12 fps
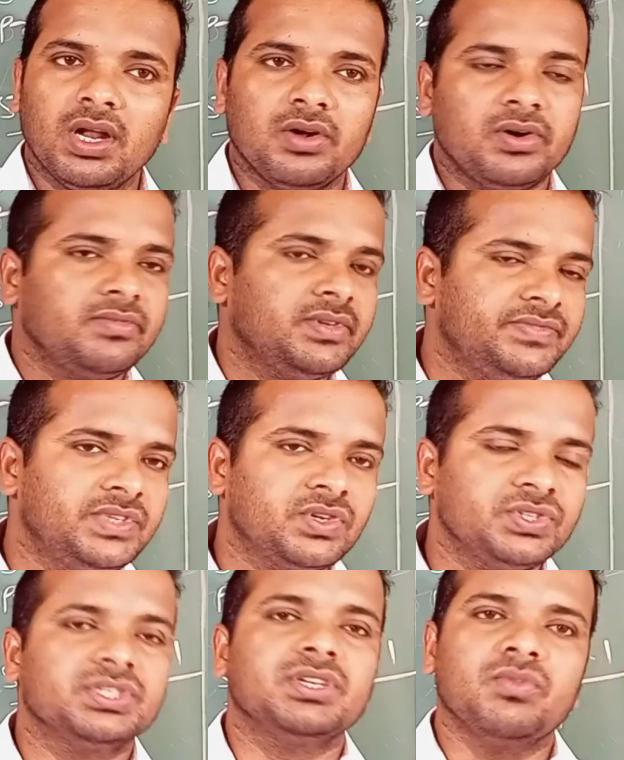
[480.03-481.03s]
hour, 50
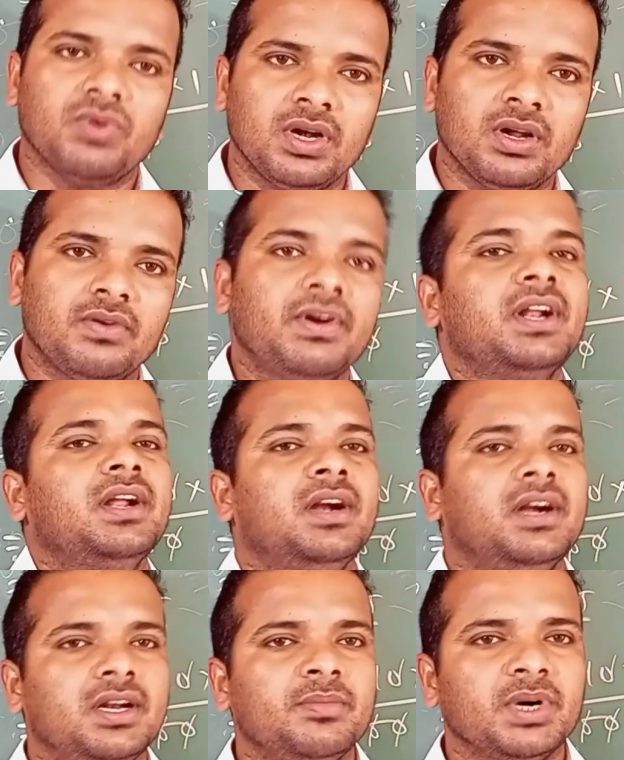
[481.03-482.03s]
question, 1 hour,
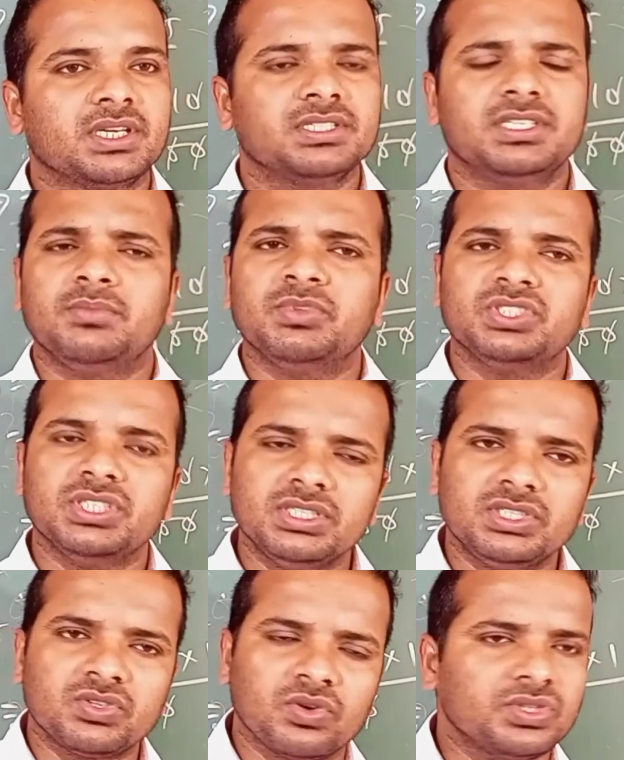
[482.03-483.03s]
100 marks. That means
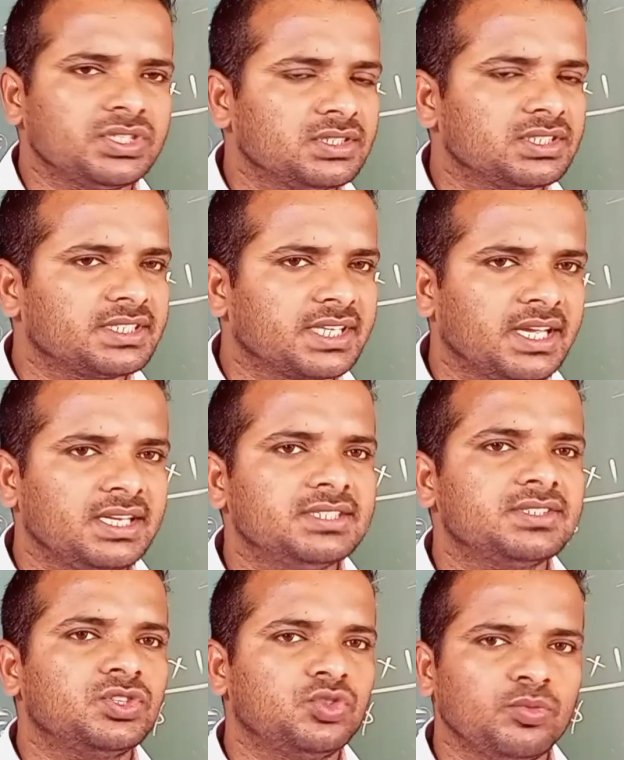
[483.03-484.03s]
each question
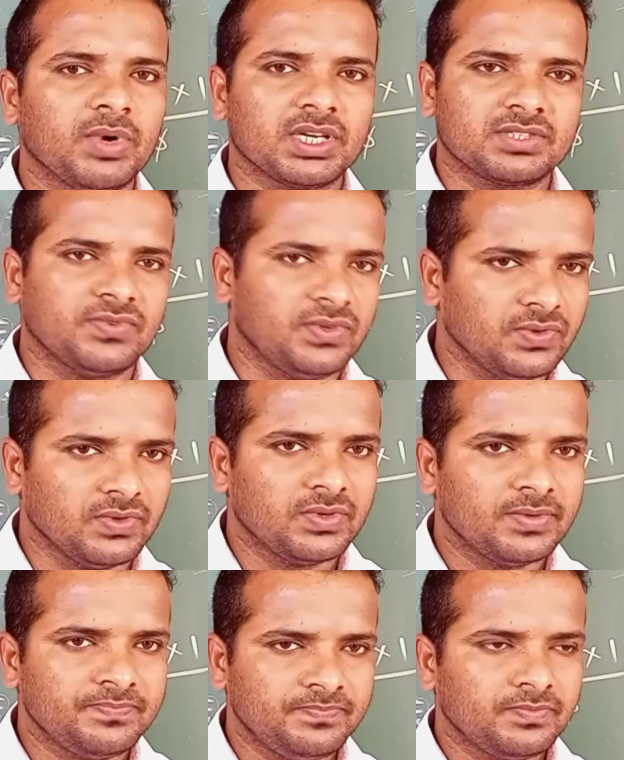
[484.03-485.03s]
carries 2 marks for you.
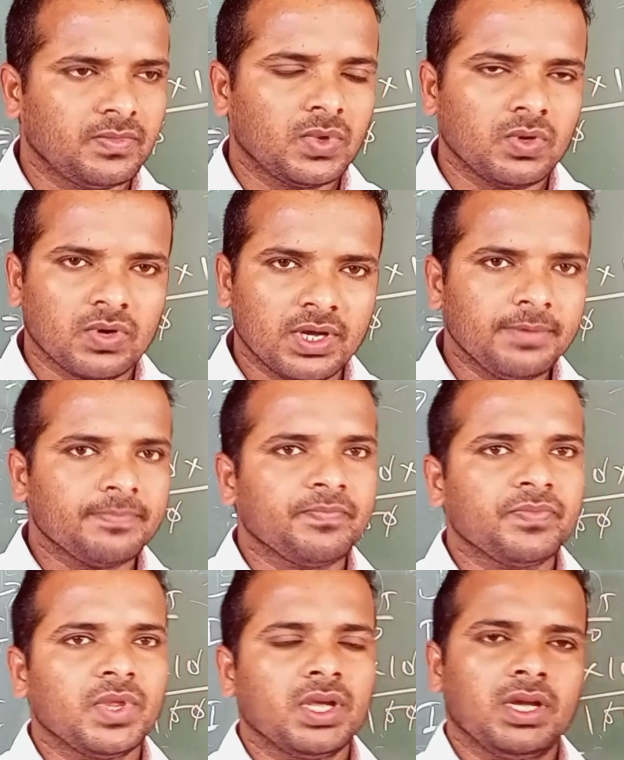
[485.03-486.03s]
Okay,
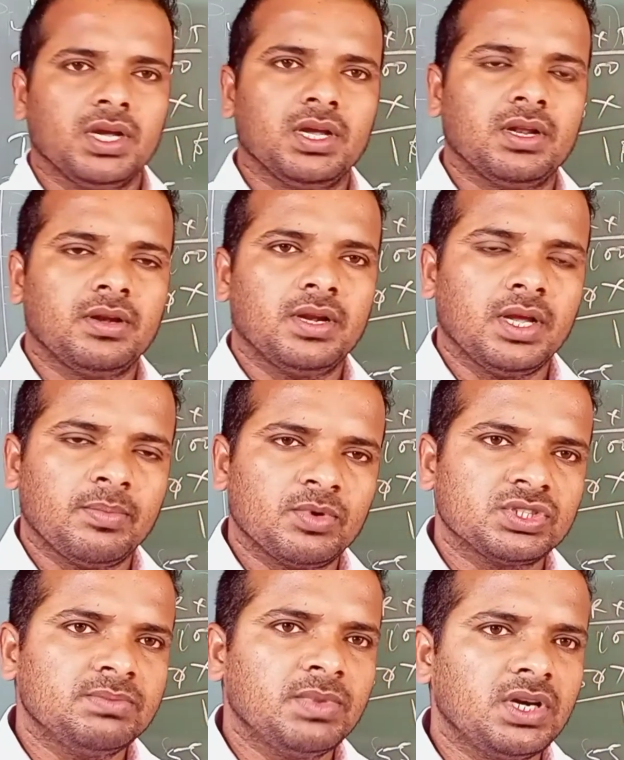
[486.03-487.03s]
and
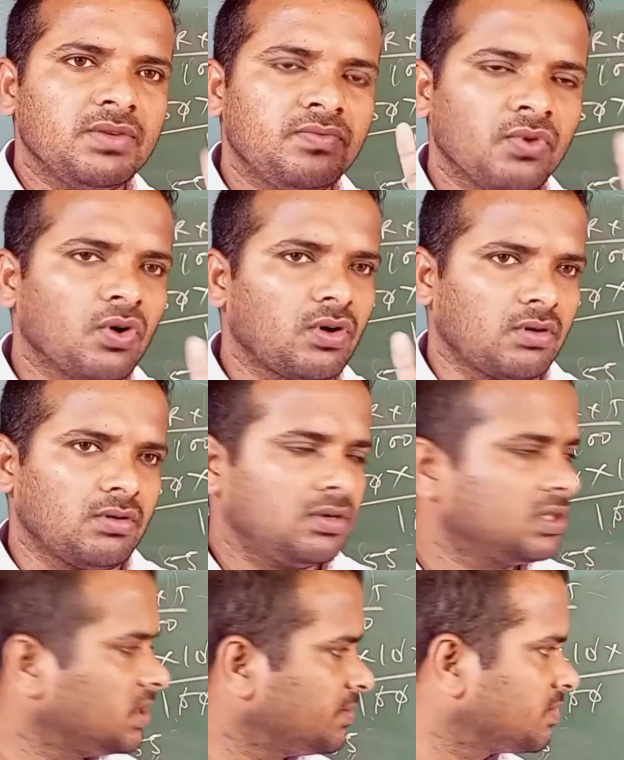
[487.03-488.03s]
approximately 4
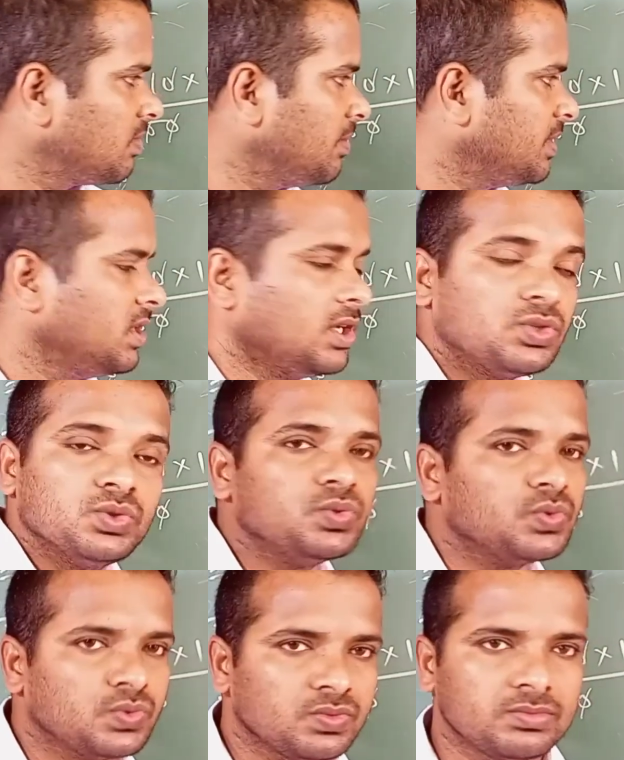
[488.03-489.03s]
sums will be there to
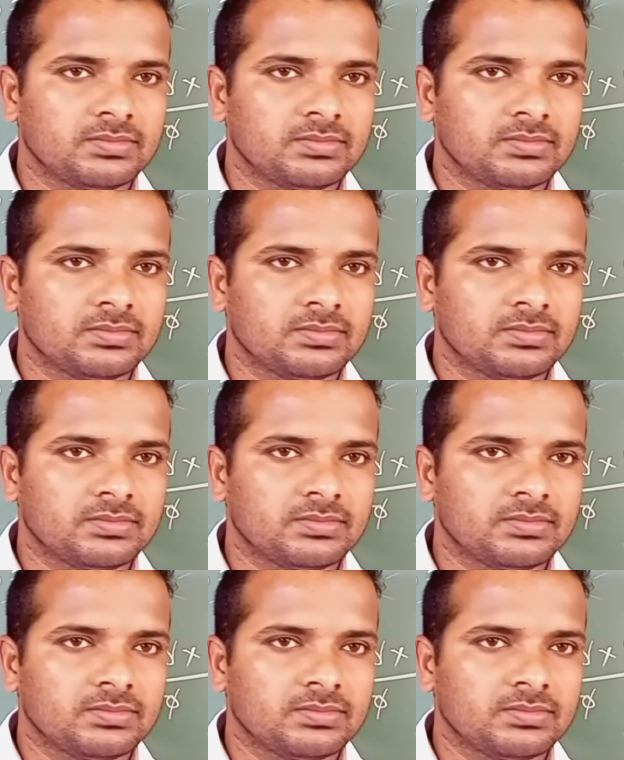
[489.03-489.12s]
do.